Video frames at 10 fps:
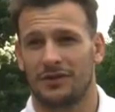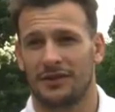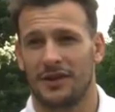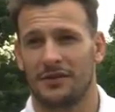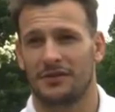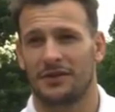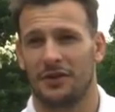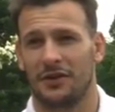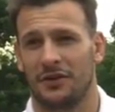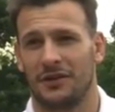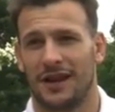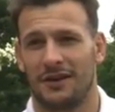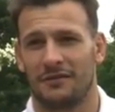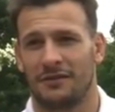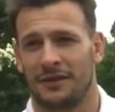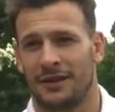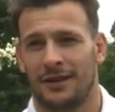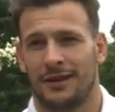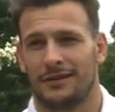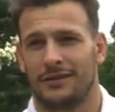You know, he's got a cut down
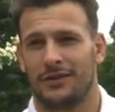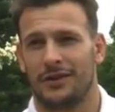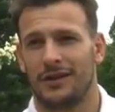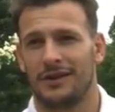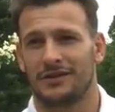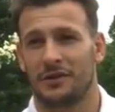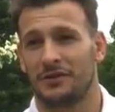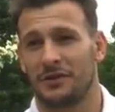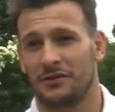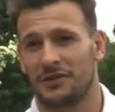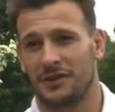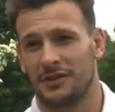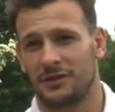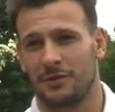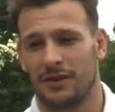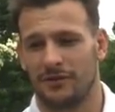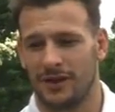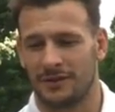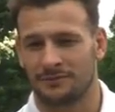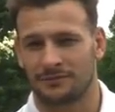to 30, so it's obviously there's a bit of
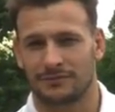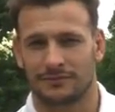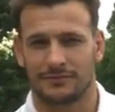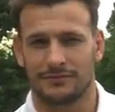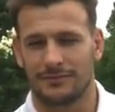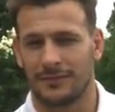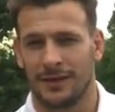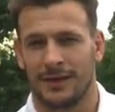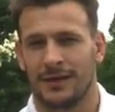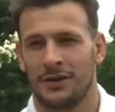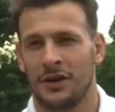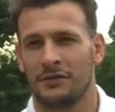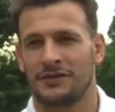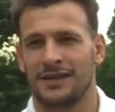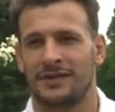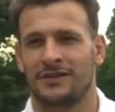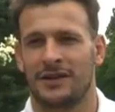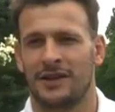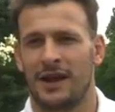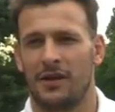a nervous
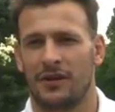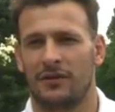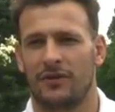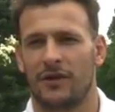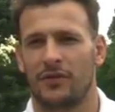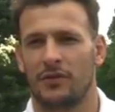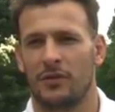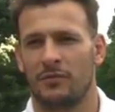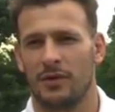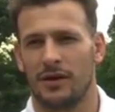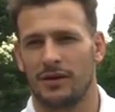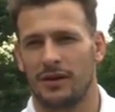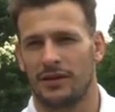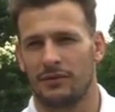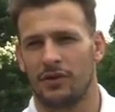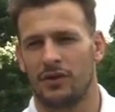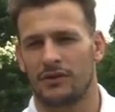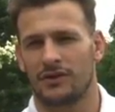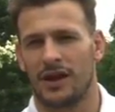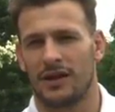tension in there, I think, for everyone, but I think we're all
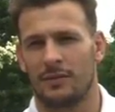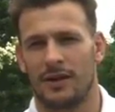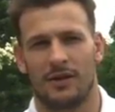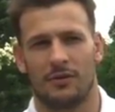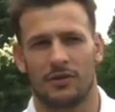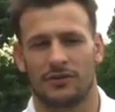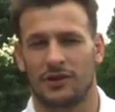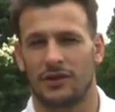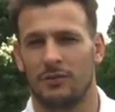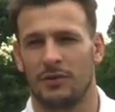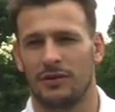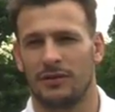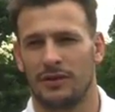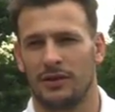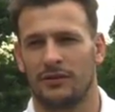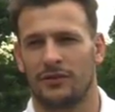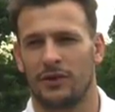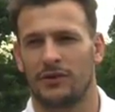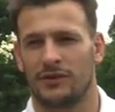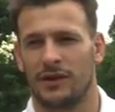excited about what's to come and looking
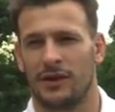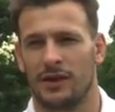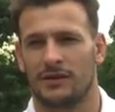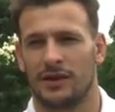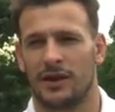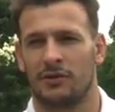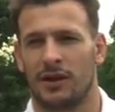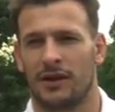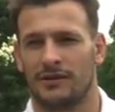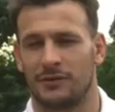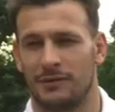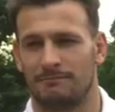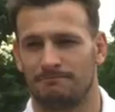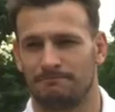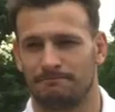forward to getting crack into it.